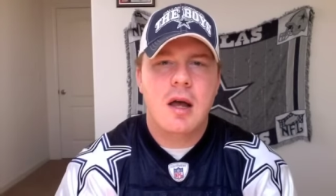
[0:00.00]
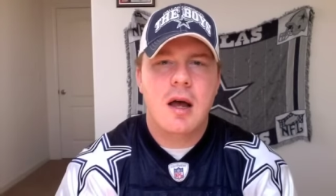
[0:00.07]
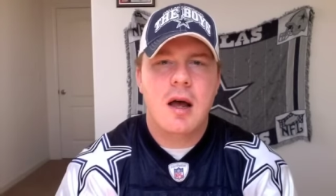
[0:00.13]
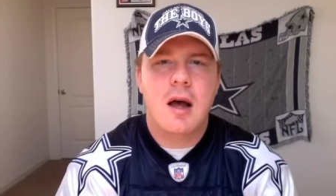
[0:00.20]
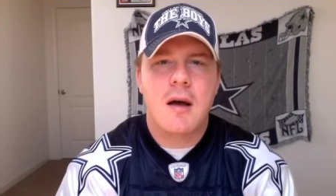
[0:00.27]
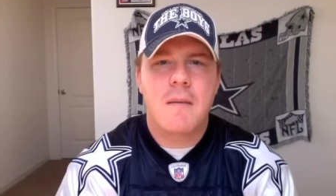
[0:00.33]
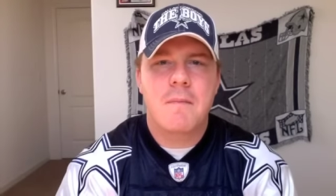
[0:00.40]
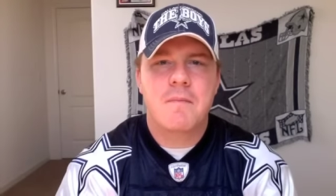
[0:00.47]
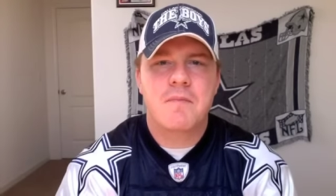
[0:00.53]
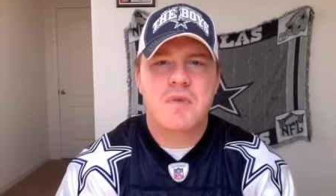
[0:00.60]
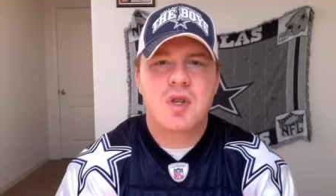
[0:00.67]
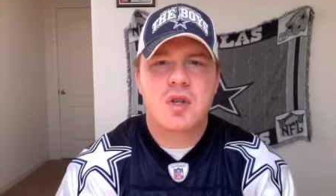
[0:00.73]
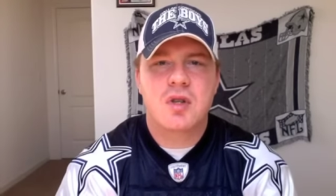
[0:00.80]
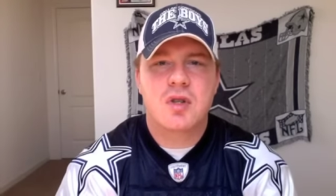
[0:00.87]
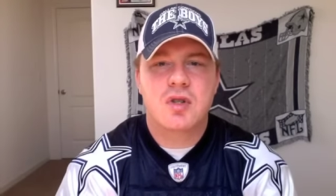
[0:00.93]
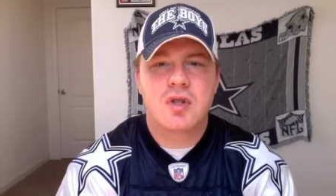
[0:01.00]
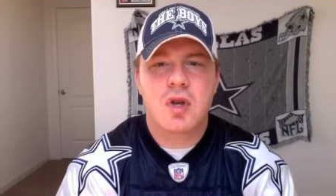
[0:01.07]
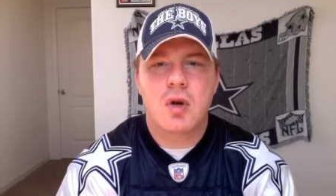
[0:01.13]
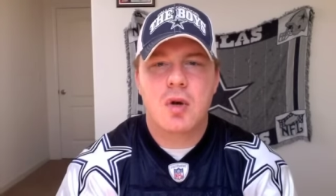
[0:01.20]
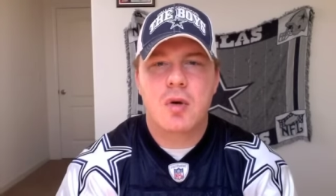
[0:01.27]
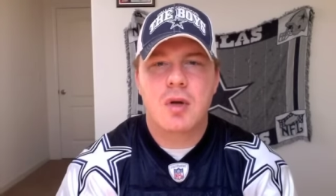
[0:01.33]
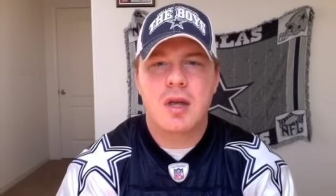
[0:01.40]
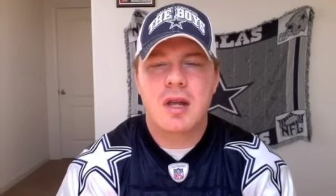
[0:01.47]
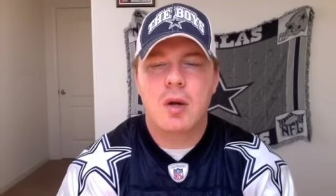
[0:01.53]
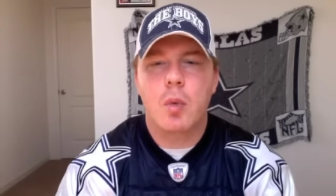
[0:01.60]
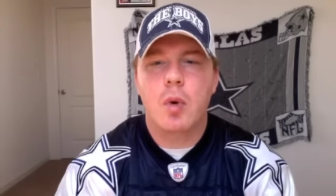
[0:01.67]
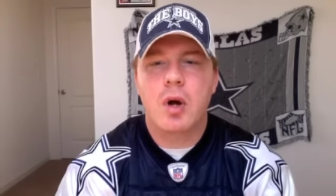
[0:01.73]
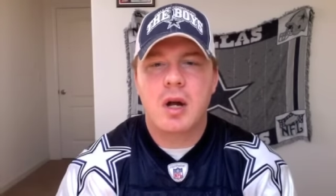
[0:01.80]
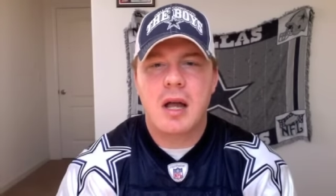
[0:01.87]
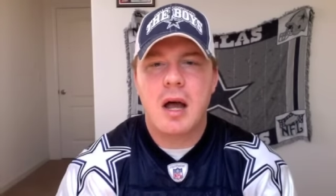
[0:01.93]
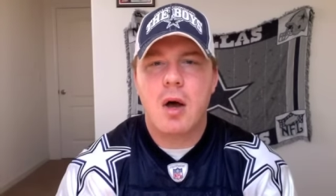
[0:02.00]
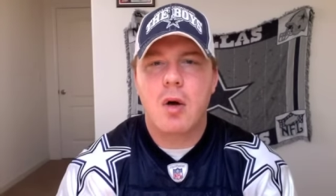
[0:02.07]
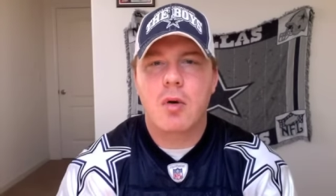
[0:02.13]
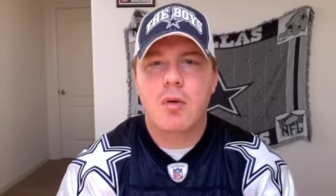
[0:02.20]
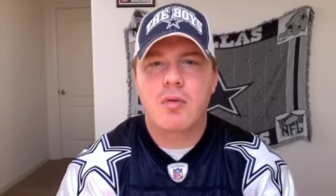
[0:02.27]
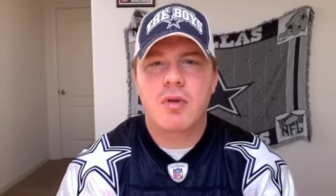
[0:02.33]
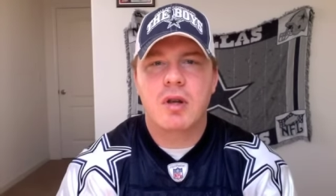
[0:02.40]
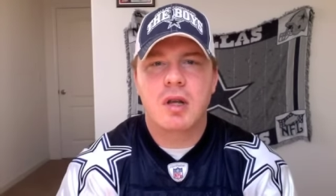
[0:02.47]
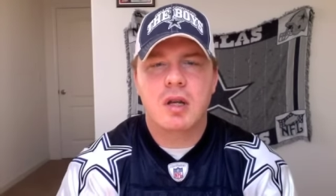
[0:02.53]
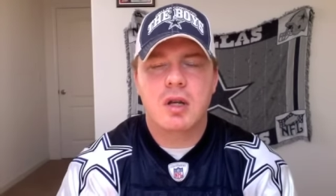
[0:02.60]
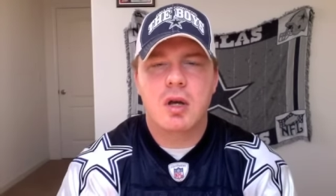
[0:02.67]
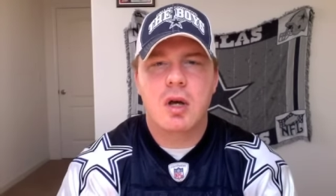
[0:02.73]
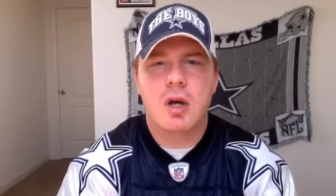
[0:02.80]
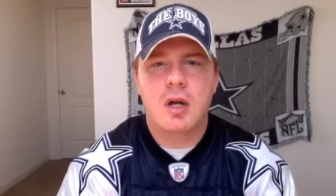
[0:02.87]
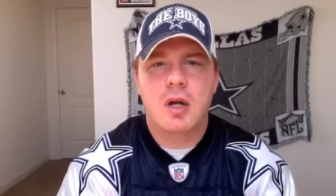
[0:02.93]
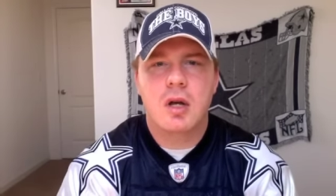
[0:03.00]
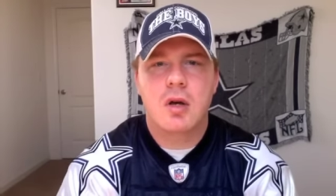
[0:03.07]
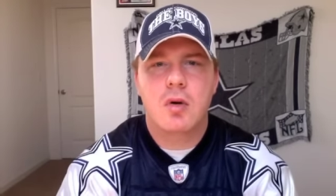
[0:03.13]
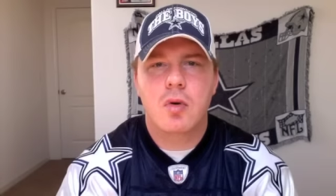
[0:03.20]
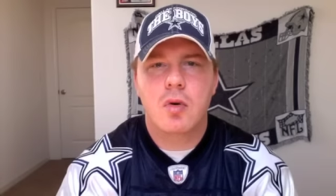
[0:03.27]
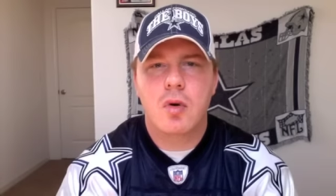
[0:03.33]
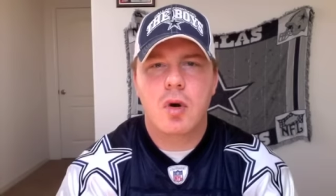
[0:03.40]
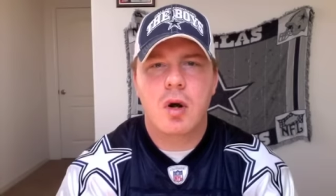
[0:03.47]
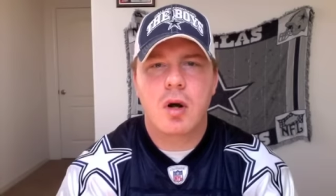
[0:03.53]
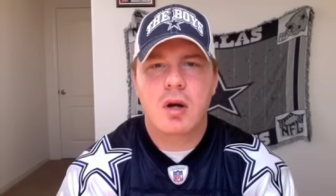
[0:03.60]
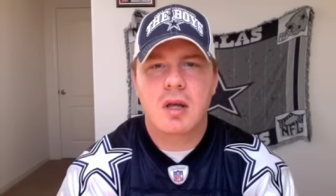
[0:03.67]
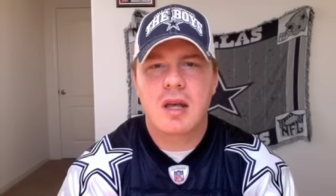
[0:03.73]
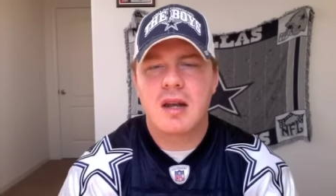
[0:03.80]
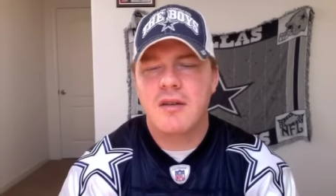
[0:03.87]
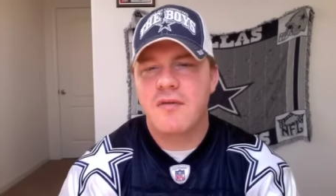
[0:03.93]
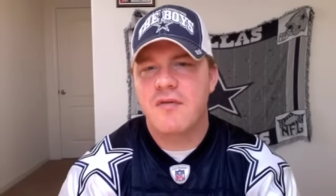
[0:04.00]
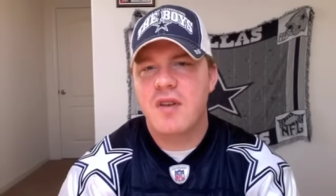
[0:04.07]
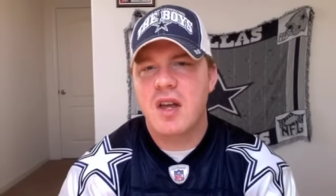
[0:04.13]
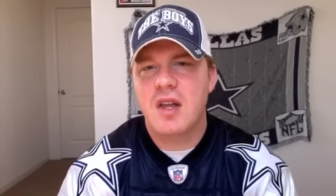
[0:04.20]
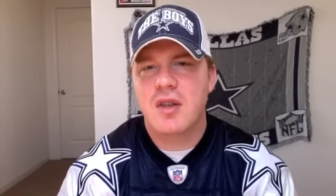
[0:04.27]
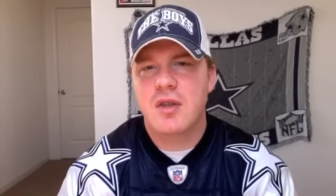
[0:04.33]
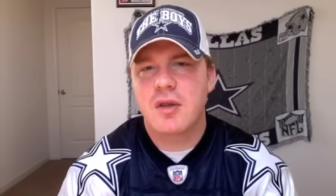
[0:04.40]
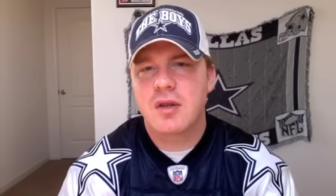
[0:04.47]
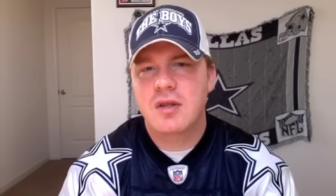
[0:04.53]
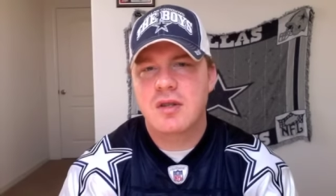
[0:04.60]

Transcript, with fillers: Um, so it'll work out really good. Or get a fifth,